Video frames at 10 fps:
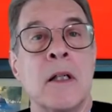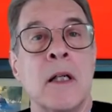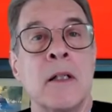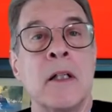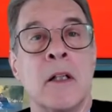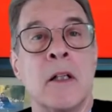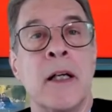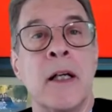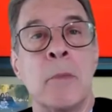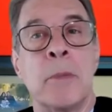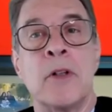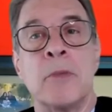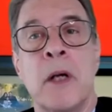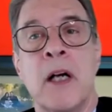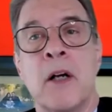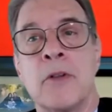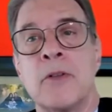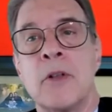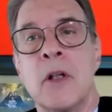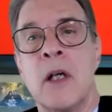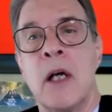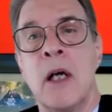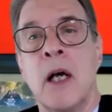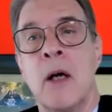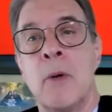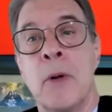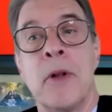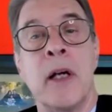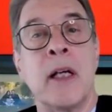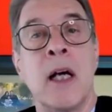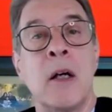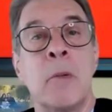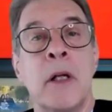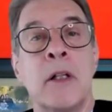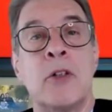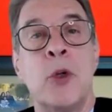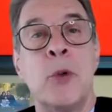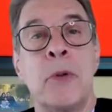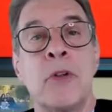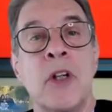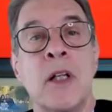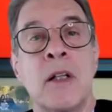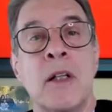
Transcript: a nearly helpless mouse with an economy 2%